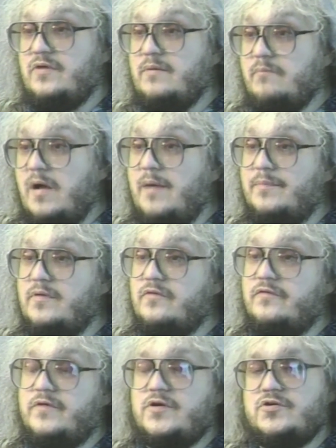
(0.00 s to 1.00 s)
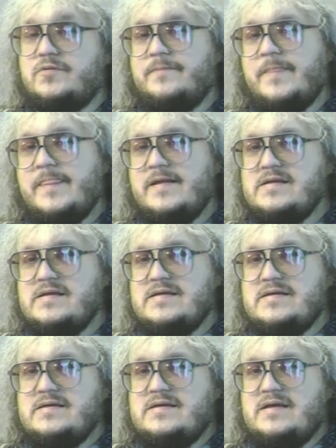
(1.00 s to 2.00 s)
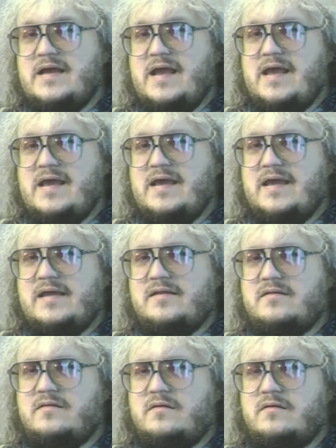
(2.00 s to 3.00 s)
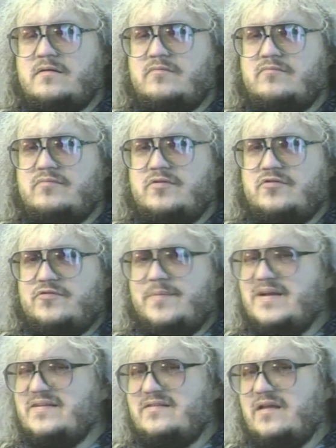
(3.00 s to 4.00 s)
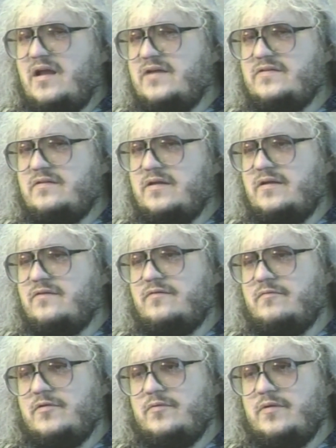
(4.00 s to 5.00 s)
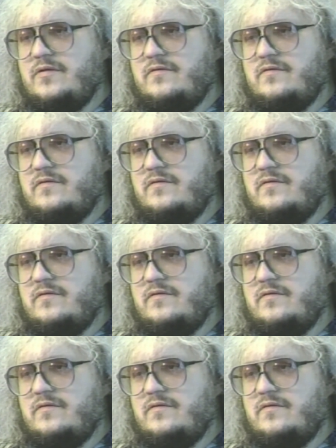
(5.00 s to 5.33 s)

R.R. Martin, he who made Game of Thrones, actually wrote an unaired Christmas